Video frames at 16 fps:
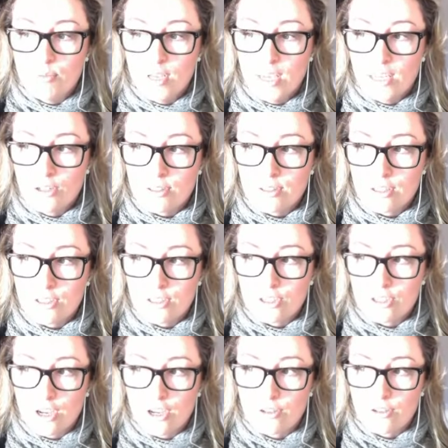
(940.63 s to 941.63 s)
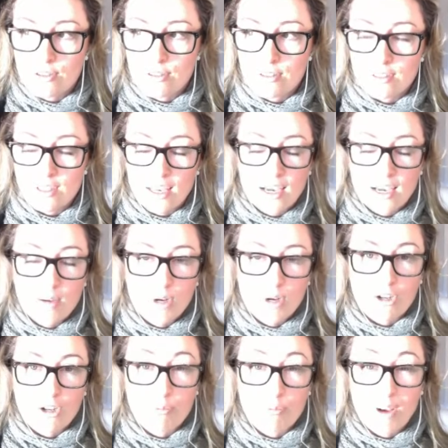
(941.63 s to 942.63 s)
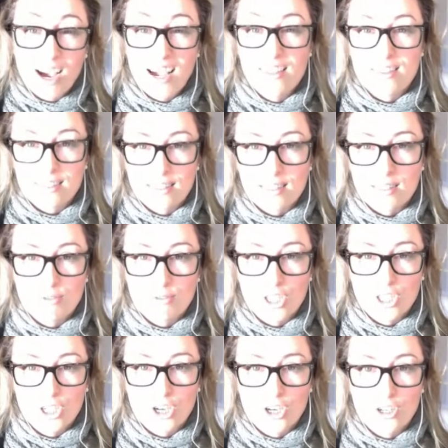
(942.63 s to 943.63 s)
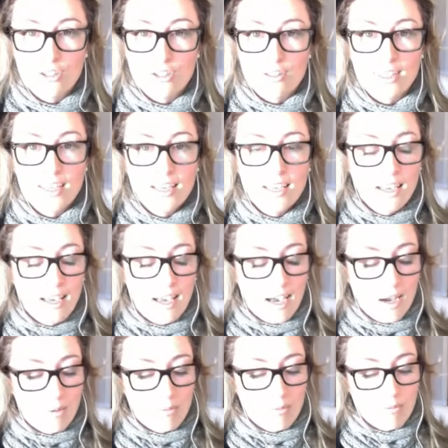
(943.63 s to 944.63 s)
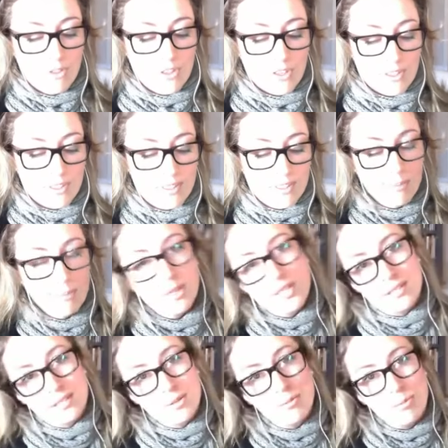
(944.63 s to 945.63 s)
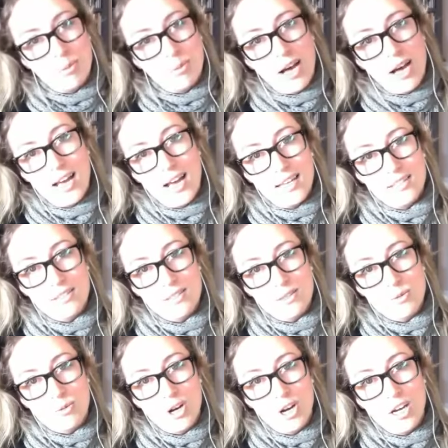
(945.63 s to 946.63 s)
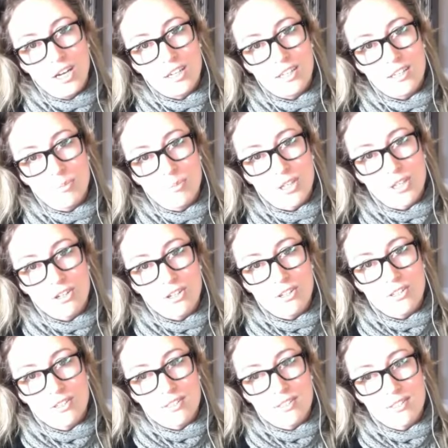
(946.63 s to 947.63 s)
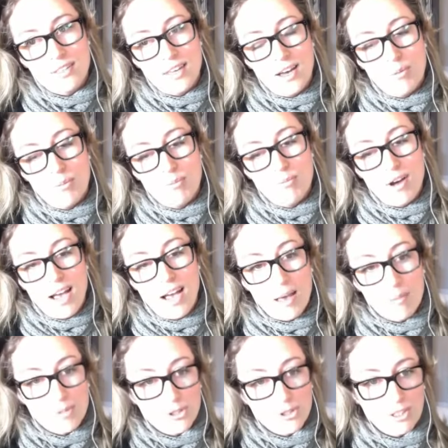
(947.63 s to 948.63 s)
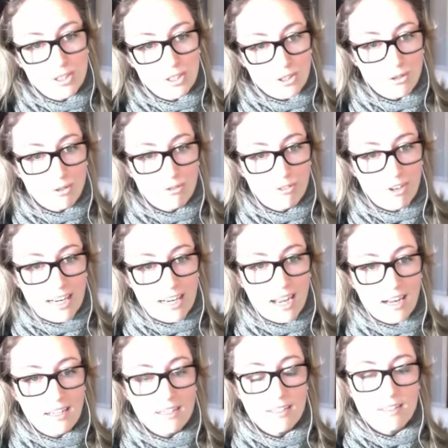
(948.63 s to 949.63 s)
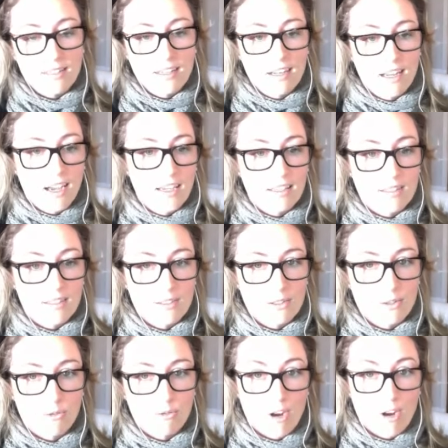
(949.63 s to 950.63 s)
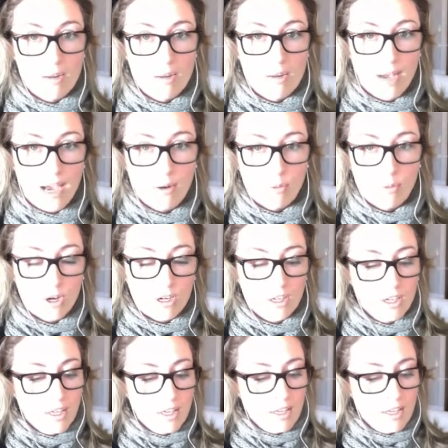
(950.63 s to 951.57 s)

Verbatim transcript: it also shows a lot of behind the scenes videos, the symbolism behind the work, because I am a traditional fine artist and I sort of write about what